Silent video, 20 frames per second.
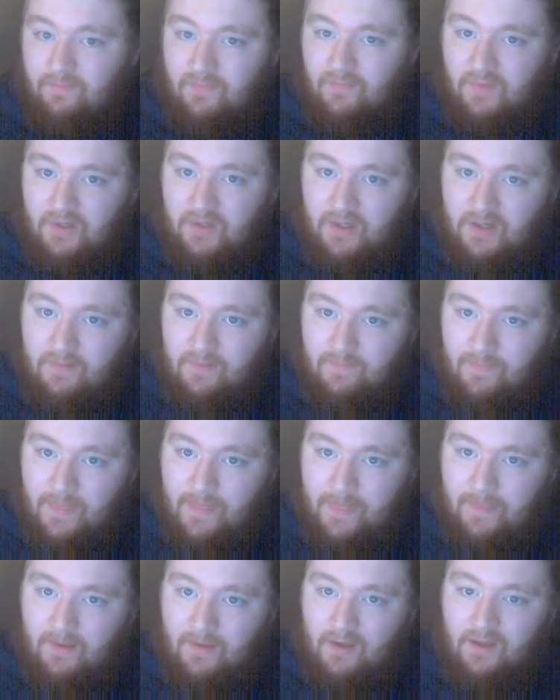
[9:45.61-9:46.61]
Okay?
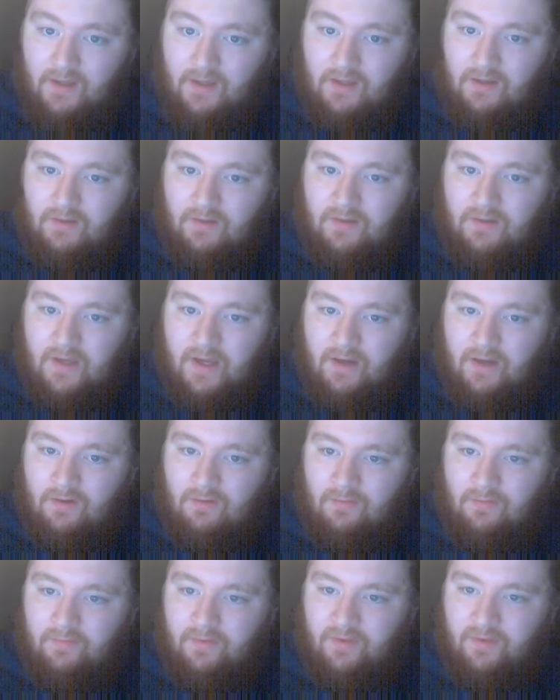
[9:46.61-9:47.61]

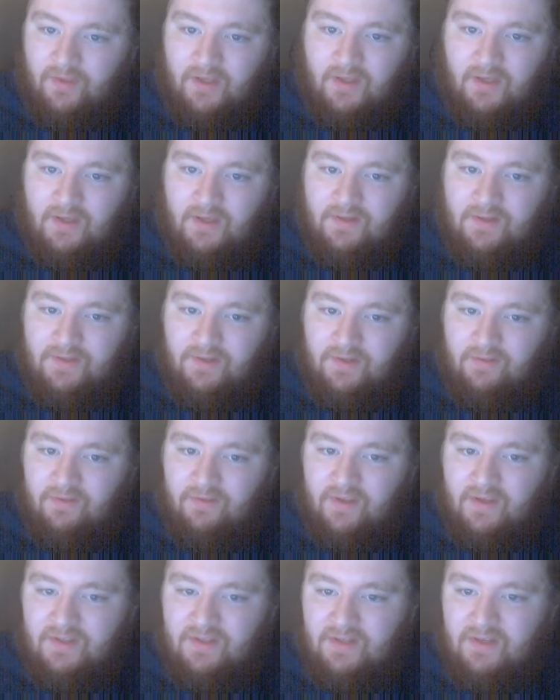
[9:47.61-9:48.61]
Now, the thing is,
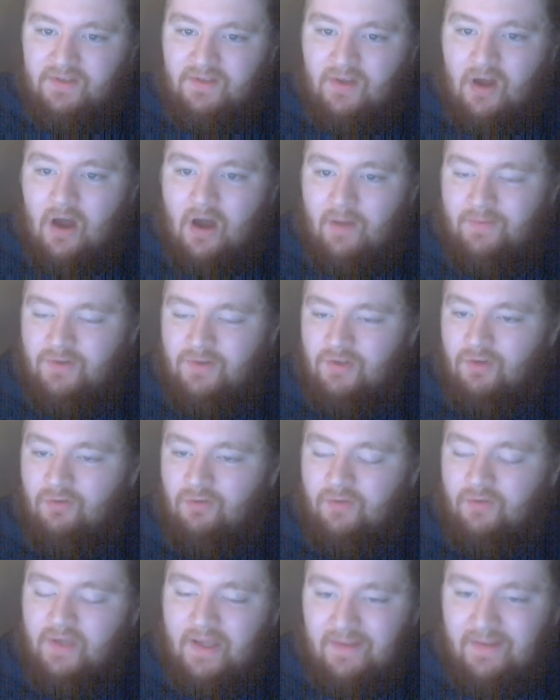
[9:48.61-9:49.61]
this is
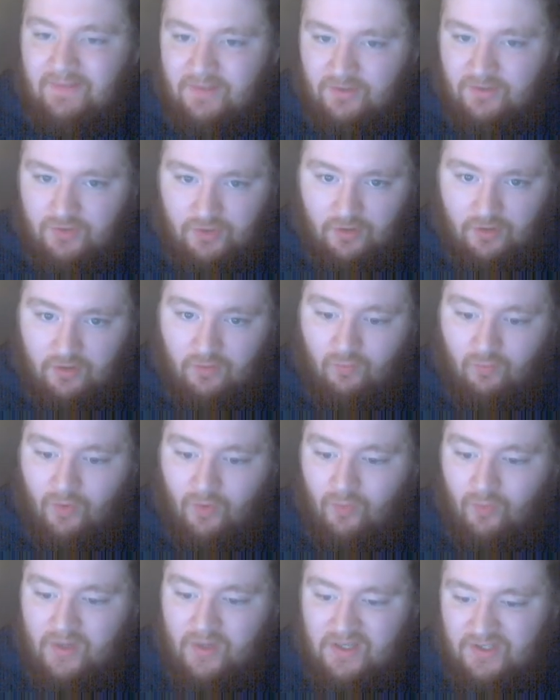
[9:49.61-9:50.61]
optional integer. What
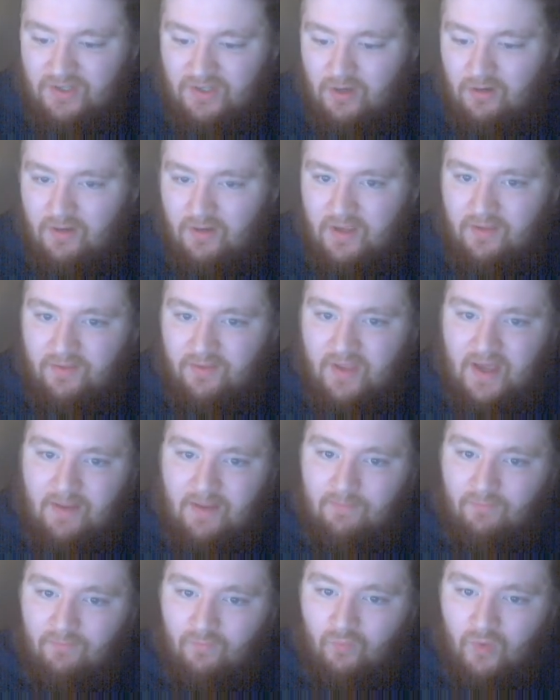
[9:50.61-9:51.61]
we saw in that
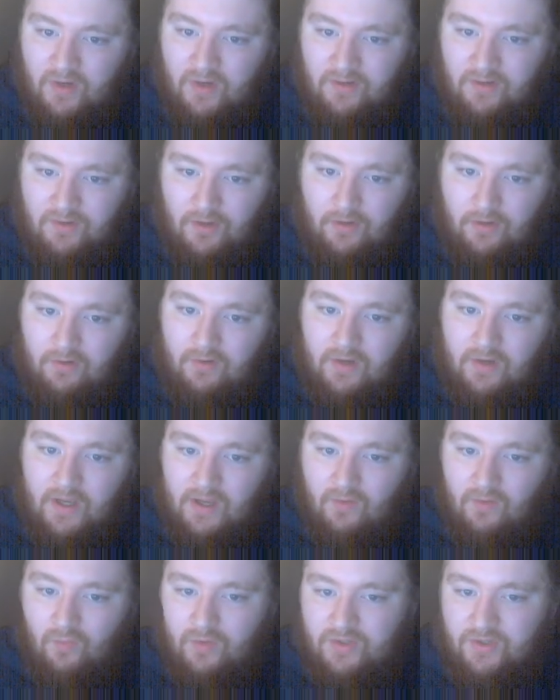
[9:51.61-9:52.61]
window
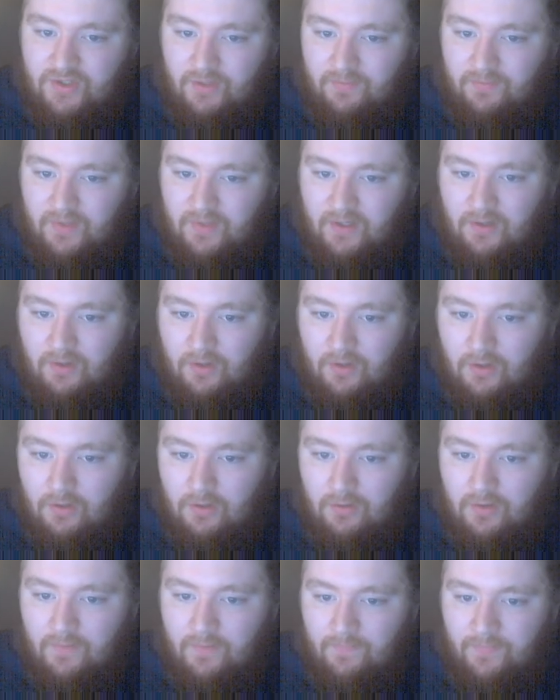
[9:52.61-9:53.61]
was something
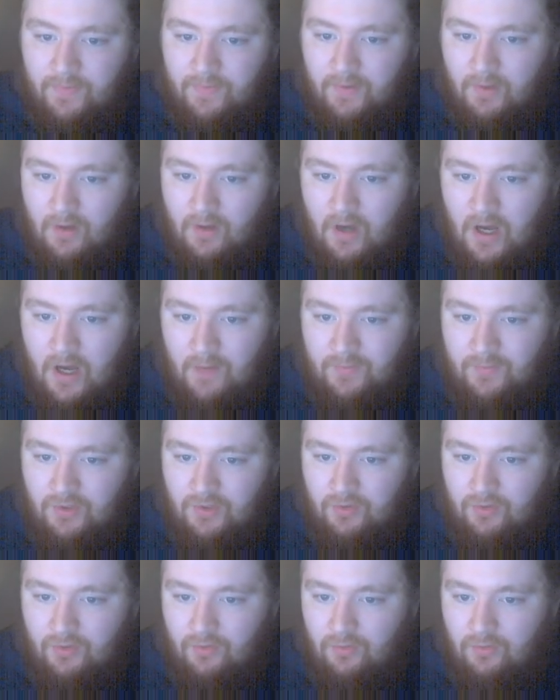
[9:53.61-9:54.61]
called
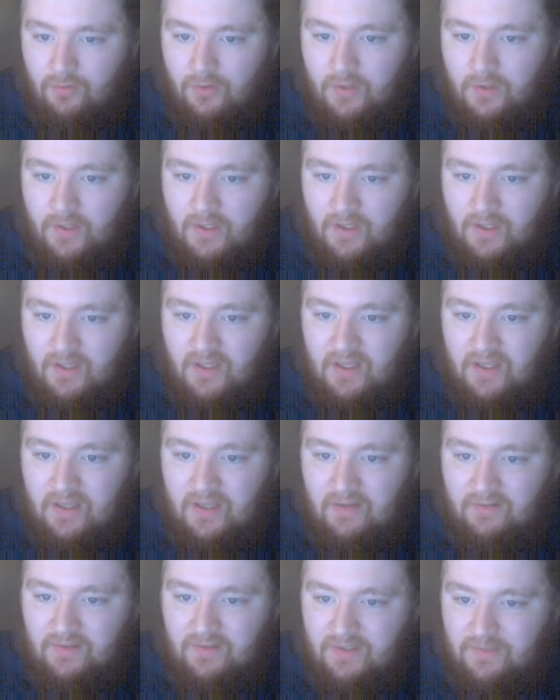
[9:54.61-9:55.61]
optional
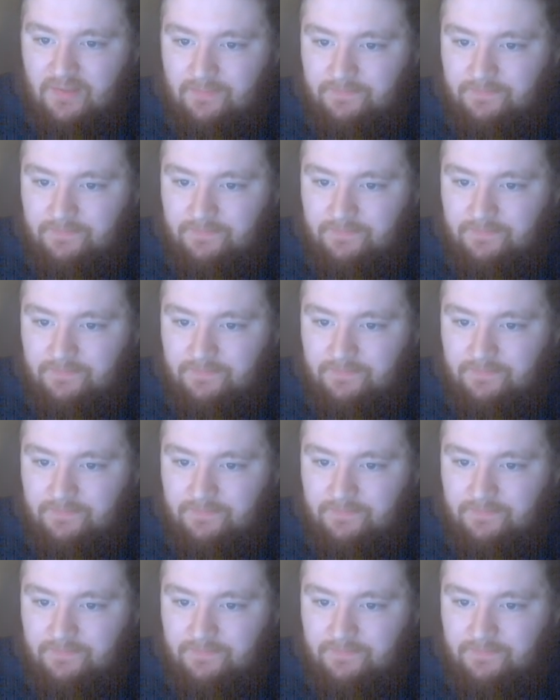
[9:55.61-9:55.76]
int.